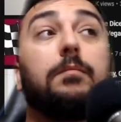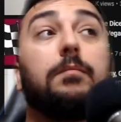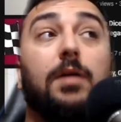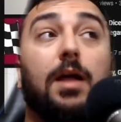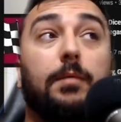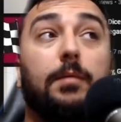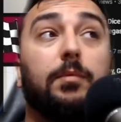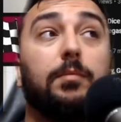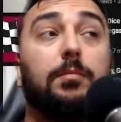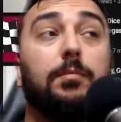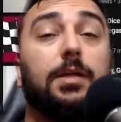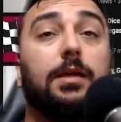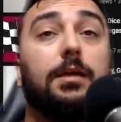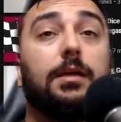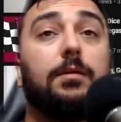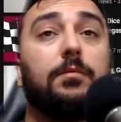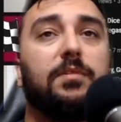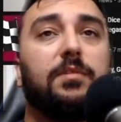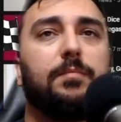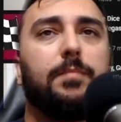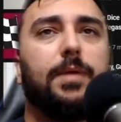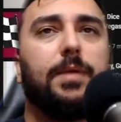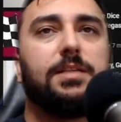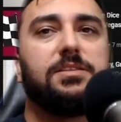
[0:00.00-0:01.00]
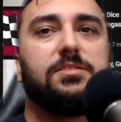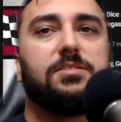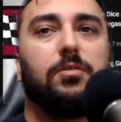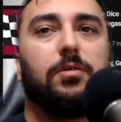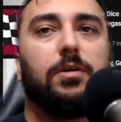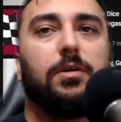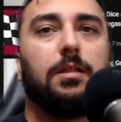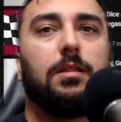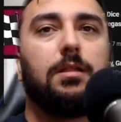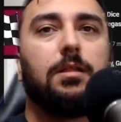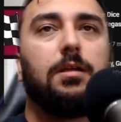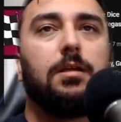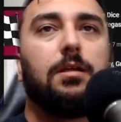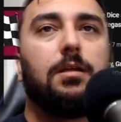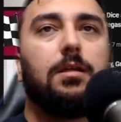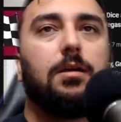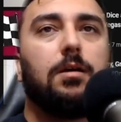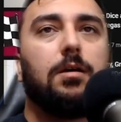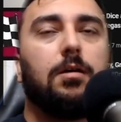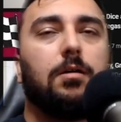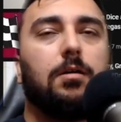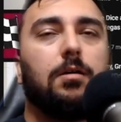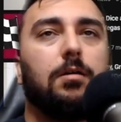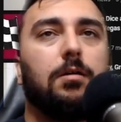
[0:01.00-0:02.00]
Probably with Pennzoil,
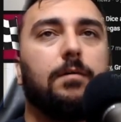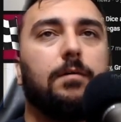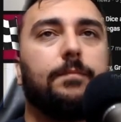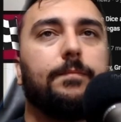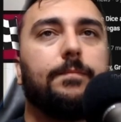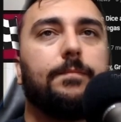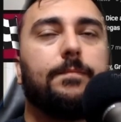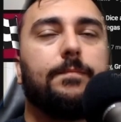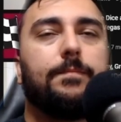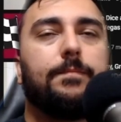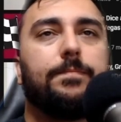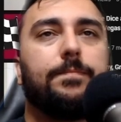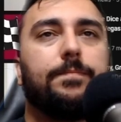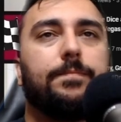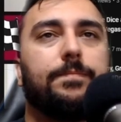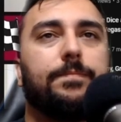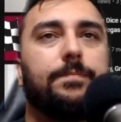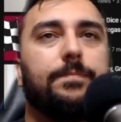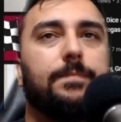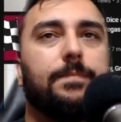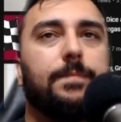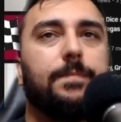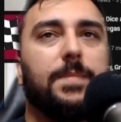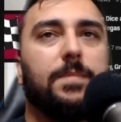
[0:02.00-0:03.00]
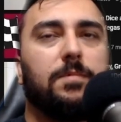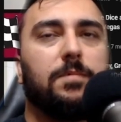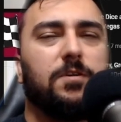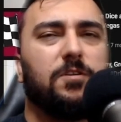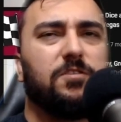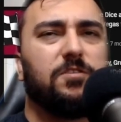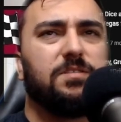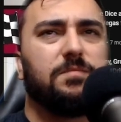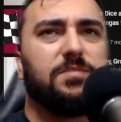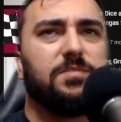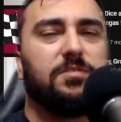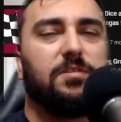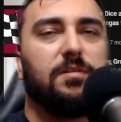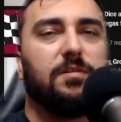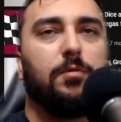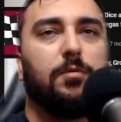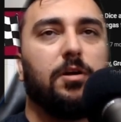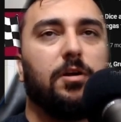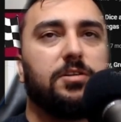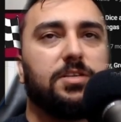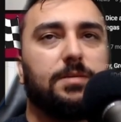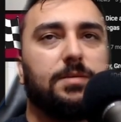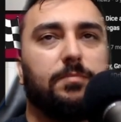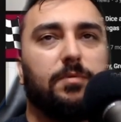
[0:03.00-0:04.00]
or some sort of
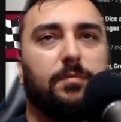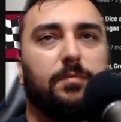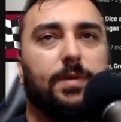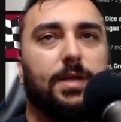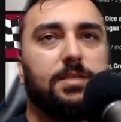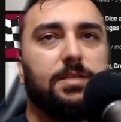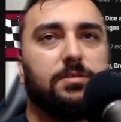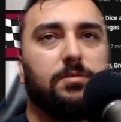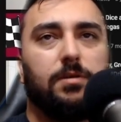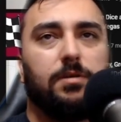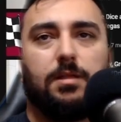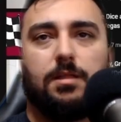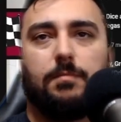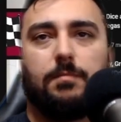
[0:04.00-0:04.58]
partnership with Pennzoil.